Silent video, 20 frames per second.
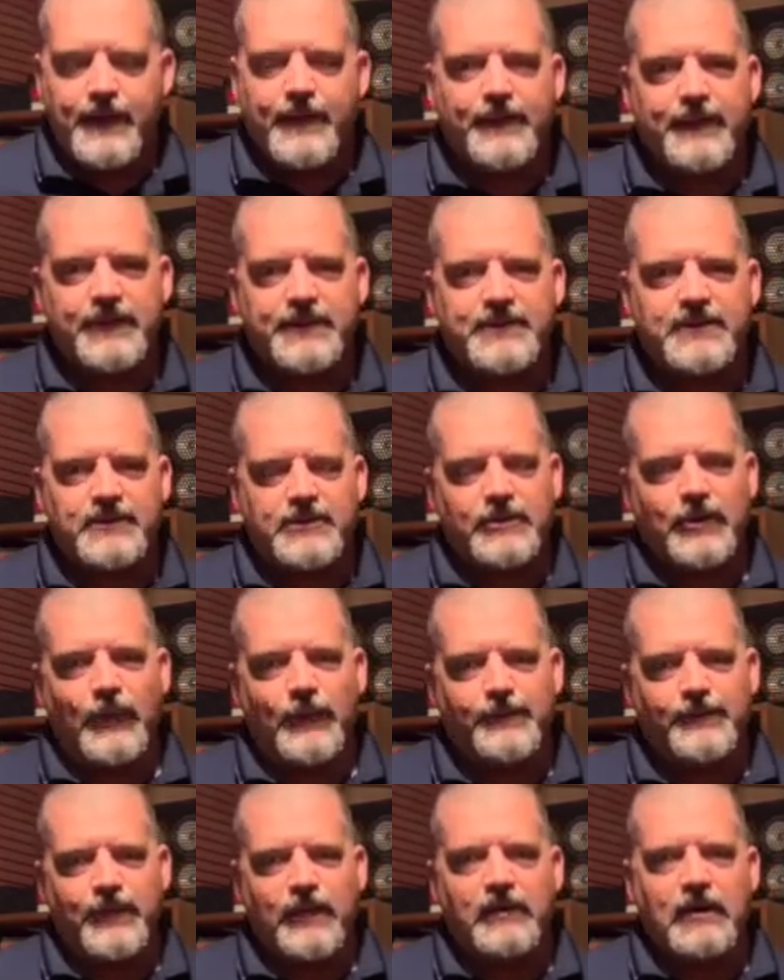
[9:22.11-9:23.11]
This is
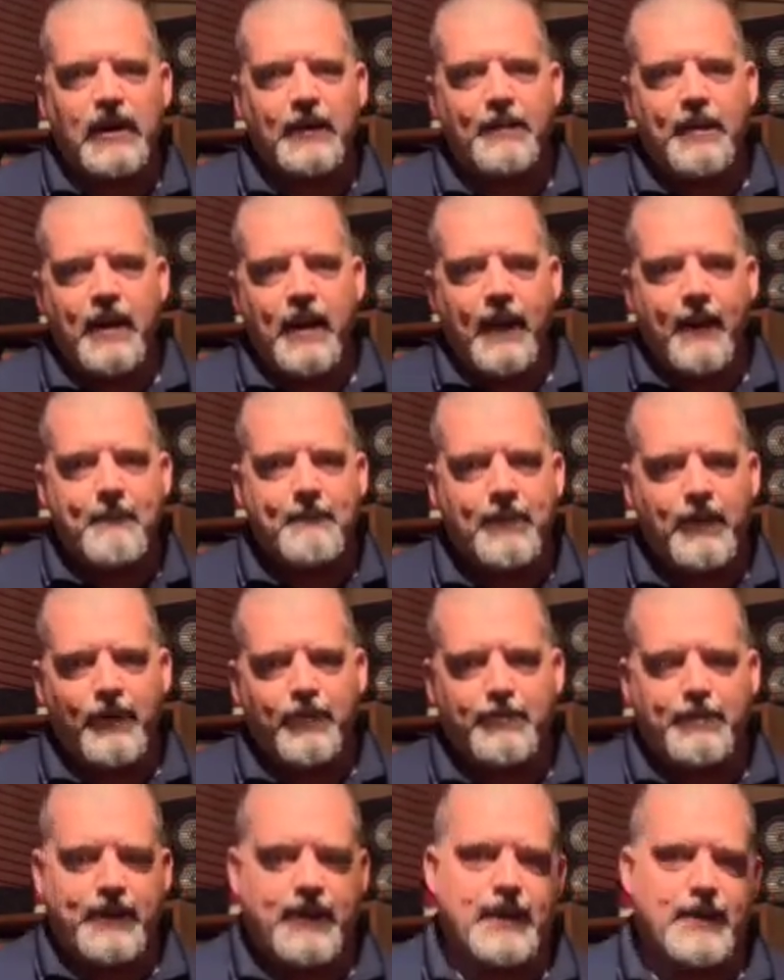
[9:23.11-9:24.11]
tone full up,
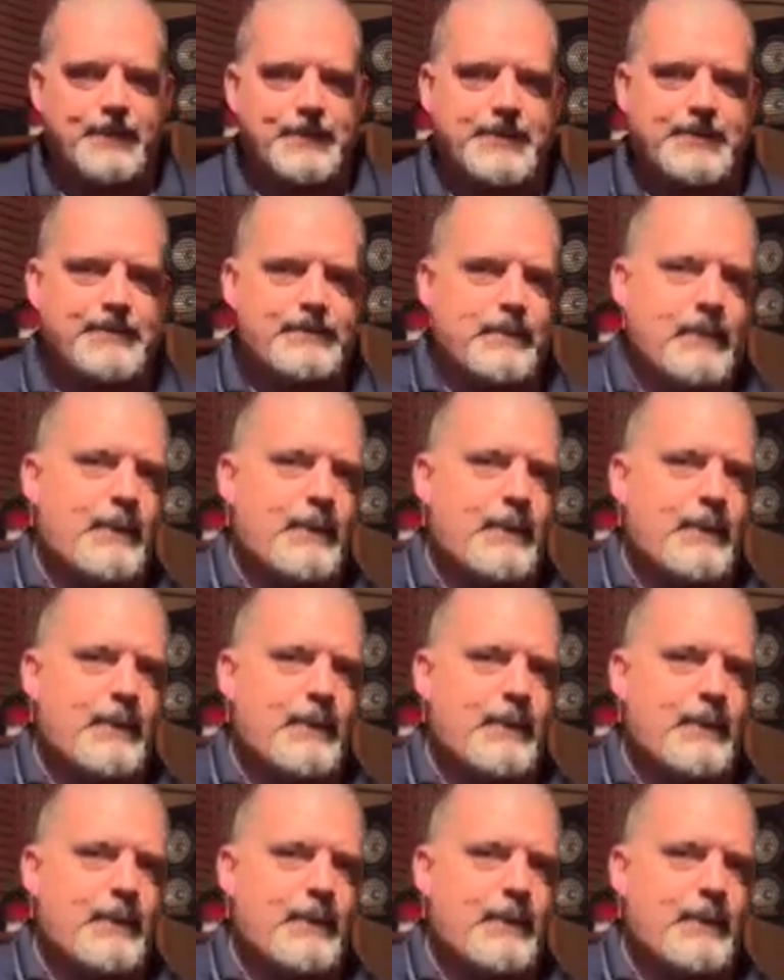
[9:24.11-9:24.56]
both pickups.